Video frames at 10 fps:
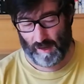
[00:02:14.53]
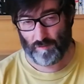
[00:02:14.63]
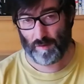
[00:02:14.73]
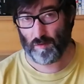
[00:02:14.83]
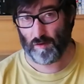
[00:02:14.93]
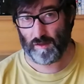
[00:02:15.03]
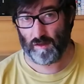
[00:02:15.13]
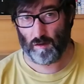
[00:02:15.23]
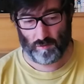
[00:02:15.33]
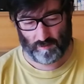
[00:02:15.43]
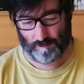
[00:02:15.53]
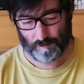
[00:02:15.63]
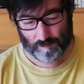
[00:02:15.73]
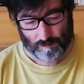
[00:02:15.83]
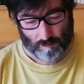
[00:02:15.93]
Everybody knows
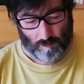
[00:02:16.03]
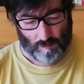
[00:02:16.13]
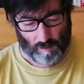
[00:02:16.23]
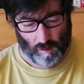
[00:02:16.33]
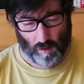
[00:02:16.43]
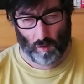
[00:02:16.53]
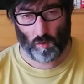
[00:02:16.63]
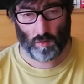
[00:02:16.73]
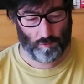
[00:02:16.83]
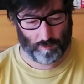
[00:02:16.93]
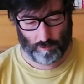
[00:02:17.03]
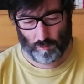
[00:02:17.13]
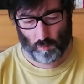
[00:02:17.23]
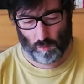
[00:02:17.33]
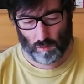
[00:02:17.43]
all over
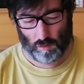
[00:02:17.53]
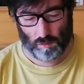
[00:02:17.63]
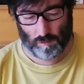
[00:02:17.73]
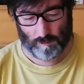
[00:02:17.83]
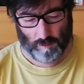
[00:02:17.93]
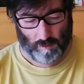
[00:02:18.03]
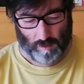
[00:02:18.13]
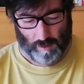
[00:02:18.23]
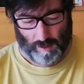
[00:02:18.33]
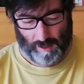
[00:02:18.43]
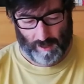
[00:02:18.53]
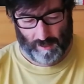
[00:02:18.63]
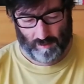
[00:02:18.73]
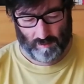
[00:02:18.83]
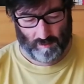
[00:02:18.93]
the world,
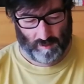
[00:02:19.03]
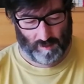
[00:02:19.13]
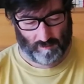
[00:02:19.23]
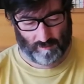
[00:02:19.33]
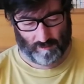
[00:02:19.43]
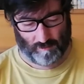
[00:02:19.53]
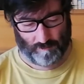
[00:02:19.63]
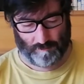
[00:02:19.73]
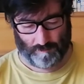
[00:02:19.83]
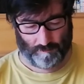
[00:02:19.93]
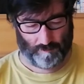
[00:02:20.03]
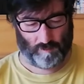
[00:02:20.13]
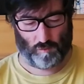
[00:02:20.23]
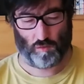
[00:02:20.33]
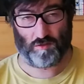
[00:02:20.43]
and it's
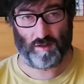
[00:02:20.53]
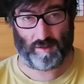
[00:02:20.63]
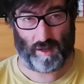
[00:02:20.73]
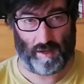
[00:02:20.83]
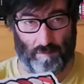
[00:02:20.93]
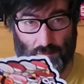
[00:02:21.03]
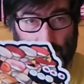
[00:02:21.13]
sushi time.